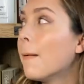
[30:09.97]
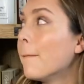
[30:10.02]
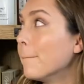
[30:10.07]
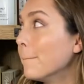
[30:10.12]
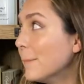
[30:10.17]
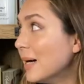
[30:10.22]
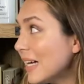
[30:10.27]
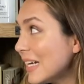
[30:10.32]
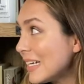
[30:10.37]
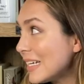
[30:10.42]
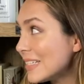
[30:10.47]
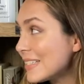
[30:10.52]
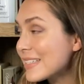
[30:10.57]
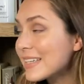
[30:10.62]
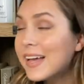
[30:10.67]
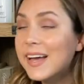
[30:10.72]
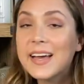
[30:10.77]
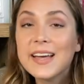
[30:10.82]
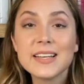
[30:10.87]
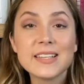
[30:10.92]
but
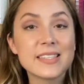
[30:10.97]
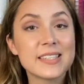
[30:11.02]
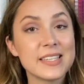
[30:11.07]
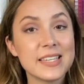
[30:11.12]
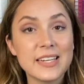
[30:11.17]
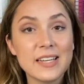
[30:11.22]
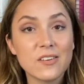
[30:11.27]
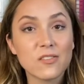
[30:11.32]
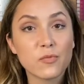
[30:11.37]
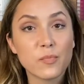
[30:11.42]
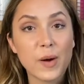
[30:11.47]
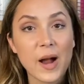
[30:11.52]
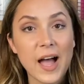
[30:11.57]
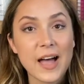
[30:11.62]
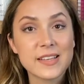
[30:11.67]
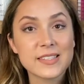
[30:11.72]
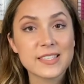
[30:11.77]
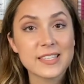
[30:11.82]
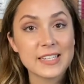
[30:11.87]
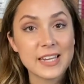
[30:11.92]
City of
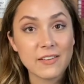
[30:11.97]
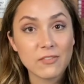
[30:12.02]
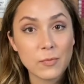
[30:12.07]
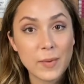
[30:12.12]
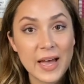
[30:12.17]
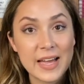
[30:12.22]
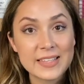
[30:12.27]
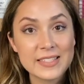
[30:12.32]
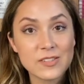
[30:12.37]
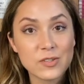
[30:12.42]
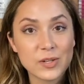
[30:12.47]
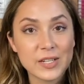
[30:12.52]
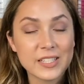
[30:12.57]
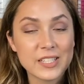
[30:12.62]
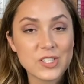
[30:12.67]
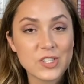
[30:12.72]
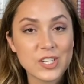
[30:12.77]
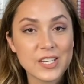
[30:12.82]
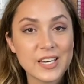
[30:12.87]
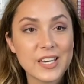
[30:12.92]
Brass, the Devabad
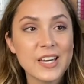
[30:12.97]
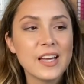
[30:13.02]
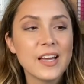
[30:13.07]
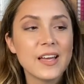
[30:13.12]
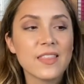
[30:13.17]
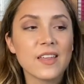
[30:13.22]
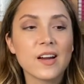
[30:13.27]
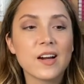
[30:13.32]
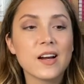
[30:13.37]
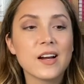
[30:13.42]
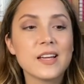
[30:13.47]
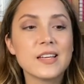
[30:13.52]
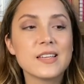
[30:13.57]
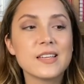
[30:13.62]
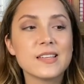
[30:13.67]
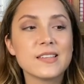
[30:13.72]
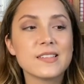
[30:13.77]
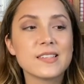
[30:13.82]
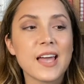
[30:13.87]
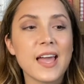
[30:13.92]
trilogy. There
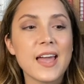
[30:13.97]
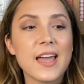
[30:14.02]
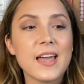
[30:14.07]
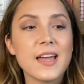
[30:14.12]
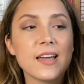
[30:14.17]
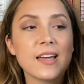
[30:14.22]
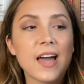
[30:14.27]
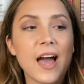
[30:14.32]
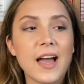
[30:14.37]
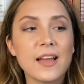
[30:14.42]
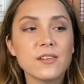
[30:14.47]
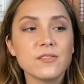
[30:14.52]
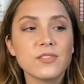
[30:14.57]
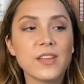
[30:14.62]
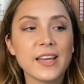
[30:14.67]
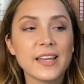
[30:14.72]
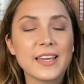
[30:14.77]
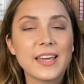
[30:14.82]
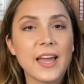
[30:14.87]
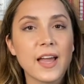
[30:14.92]
is a kind of
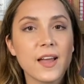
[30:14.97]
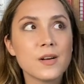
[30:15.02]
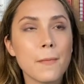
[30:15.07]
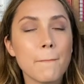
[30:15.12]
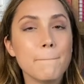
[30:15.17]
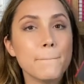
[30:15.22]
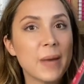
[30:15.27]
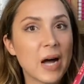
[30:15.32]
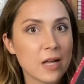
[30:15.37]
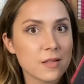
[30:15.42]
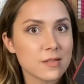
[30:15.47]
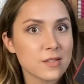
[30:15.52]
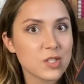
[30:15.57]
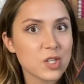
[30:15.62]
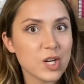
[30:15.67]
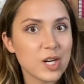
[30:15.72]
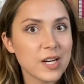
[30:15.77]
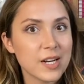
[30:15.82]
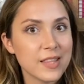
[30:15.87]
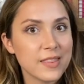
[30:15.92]
like
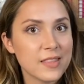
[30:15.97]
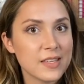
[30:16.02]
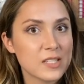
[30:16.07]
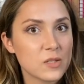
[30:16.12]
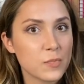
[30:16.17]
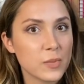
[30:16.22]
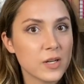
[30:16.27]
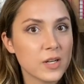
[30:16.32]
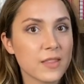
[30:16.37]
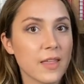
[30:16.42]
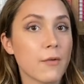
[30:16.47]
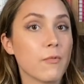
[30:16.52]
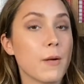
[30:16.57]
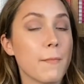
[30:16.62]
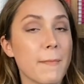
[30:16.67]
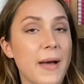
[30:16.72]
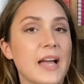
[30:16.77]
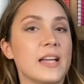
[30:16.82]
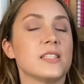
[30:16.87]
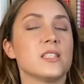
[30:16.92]
monster in this book that
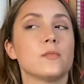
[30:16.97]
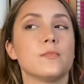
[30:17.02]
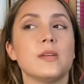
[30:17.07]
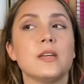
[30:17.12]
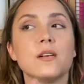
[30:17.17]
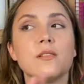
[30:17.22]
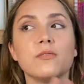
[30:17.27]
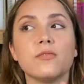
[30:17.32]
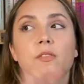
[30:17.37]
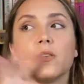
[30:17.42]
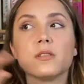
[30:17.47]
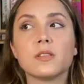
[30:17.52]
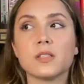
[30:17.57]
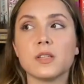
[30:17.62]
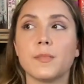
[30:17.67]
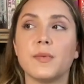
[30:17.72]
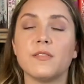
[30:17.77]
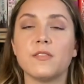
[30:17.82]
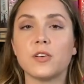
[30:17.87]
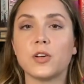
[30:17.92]
reminds me of
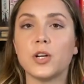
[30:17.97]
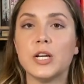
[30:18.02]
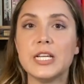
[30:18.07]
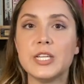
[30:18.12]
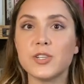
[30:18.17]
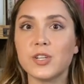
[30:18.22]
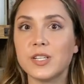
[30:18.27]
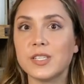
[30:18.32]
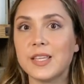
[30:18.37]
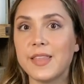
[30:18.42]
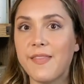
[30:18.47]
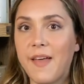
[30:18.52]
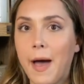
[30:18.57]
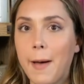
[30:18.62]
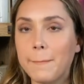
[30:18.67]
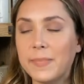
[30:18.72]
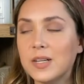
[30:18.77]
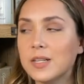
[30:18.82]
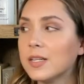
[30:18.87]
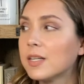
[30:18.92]
some of the creatures in
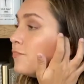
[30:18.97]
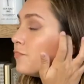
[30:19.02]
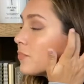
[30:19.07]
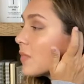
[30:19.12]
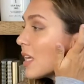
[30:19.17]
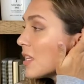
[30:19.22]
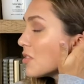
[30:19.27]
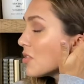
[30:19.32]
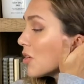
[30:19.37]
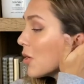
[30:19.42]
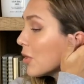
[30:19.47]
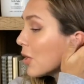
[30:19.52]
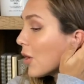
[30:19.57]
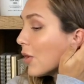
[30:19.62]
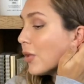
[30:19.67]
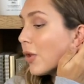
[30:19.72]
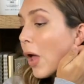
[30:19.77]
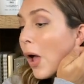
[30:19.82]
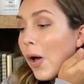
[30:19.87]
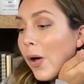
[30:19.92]
that book. And so
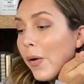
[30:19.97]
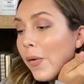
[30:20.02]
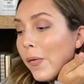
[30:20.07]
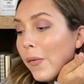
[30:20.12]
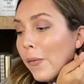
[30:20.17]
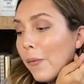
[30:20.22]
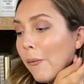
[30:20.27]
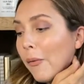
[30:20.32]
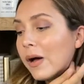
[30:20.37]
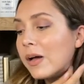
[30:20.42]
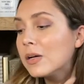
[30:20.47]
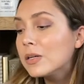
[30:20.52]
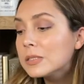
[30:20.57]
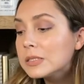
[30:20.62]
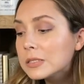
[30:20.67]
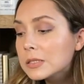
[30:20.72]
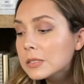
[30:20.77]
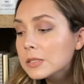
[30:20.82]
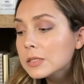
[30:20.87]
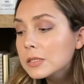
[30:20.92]
y'all know,
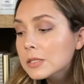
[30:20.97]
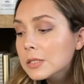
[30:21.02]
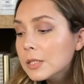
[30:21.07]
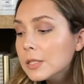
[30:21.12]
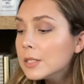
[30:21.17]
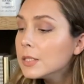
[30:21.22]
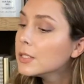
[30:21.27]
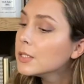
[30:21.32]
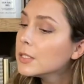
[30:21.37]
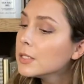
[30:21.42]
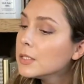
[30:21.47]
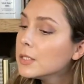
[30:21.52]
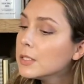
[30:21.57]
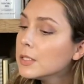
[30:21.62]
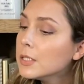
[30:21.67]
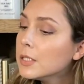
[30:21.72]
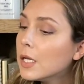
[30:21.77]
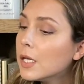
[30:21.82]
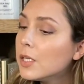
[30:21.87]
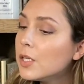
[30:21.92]

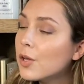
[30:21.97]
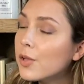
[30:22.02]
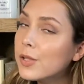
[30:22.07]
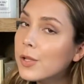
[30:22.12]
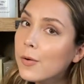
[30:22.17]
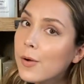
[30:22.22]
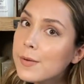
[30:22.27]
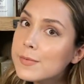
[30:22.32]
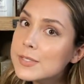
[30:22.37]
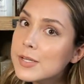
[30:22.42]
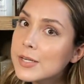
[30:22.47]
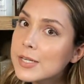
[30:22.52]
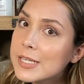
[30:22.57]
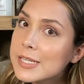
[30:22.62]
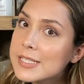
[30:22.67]
y'all know I was already